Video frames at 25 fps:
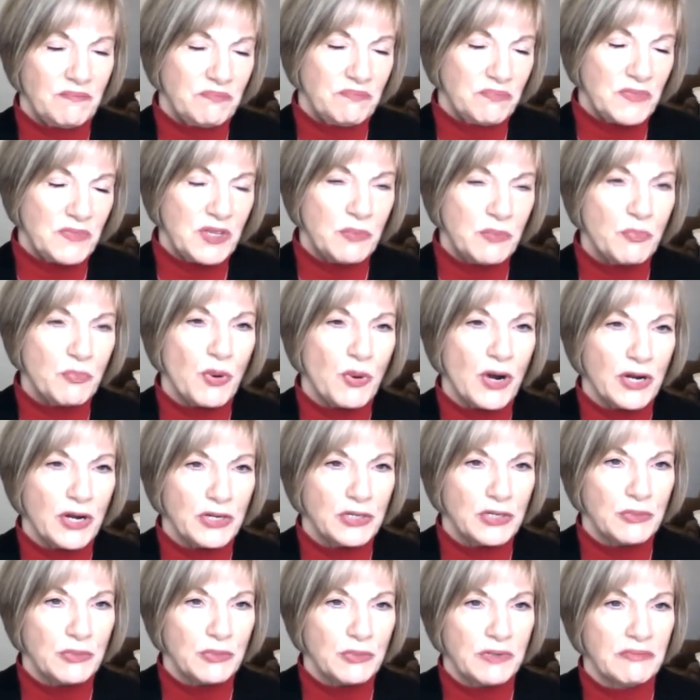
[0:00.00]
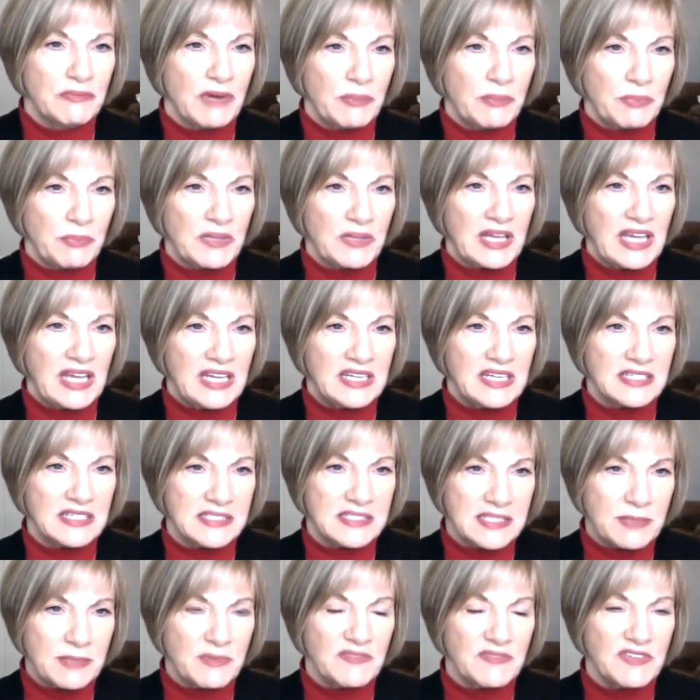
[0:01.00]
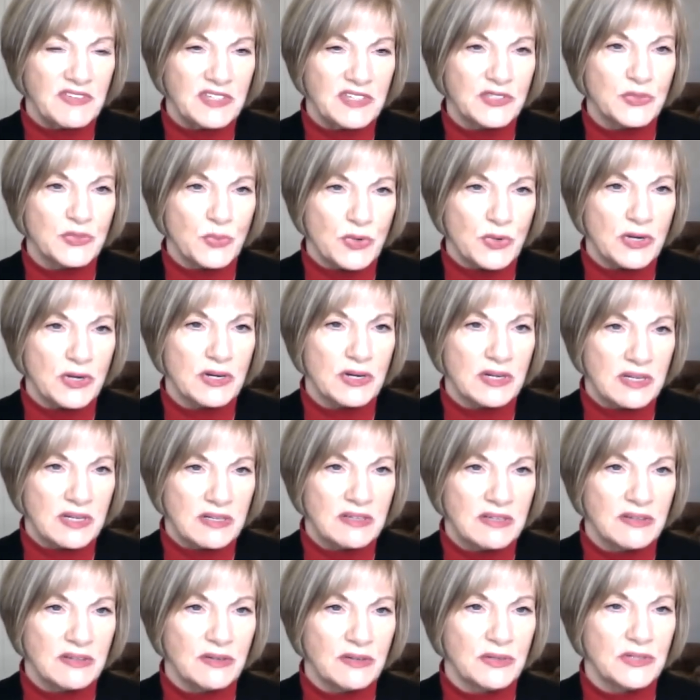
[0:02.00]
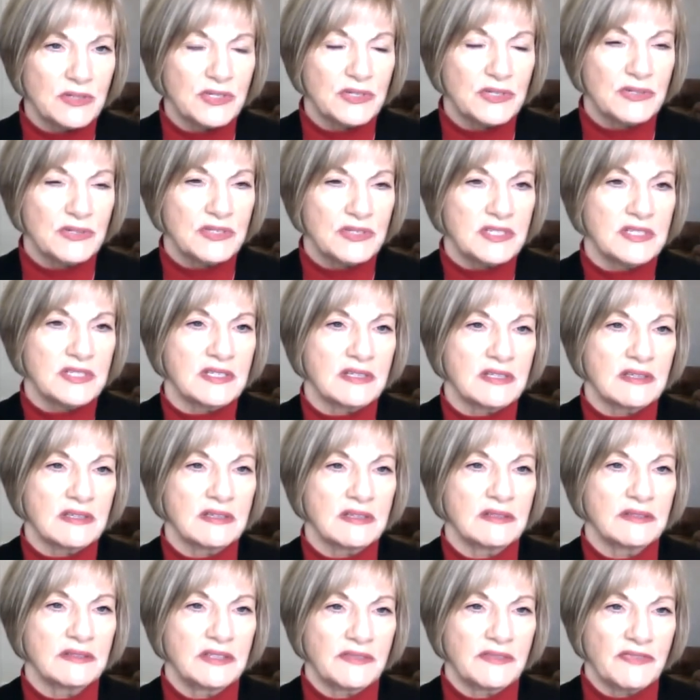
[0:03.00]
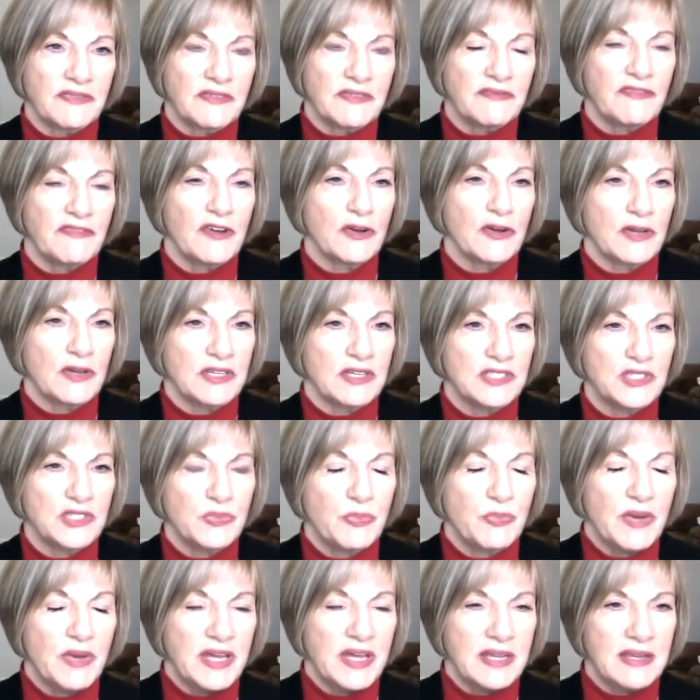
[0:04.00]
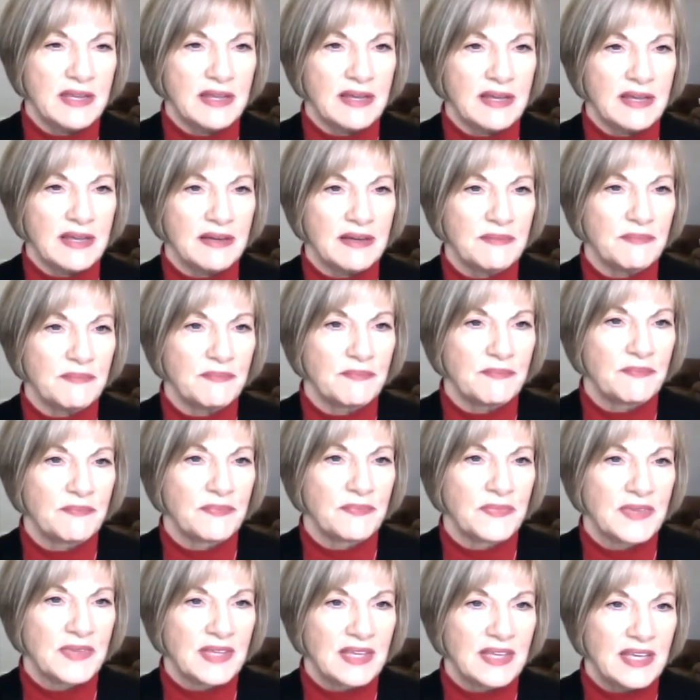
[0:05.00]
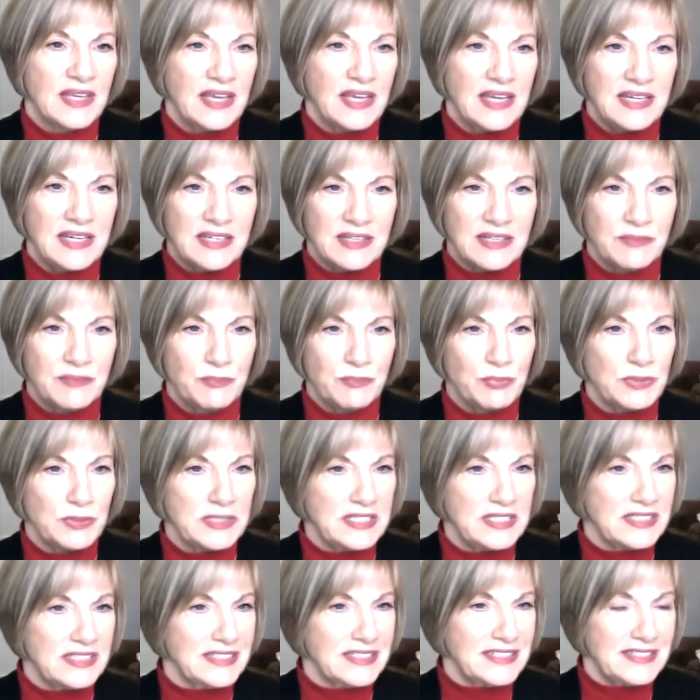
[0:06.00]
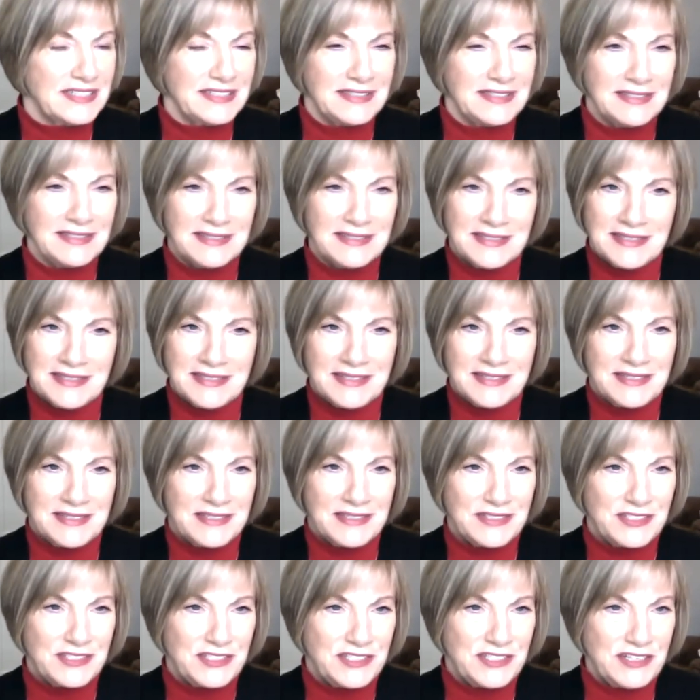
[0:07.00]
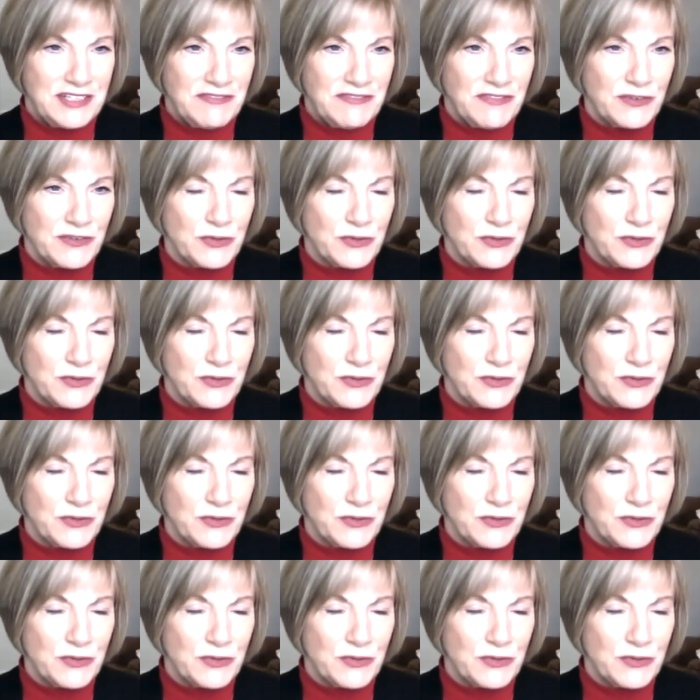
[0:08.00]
in part, you'll be replicating some of his work. Of course, yours is a little different focus, but at a completely different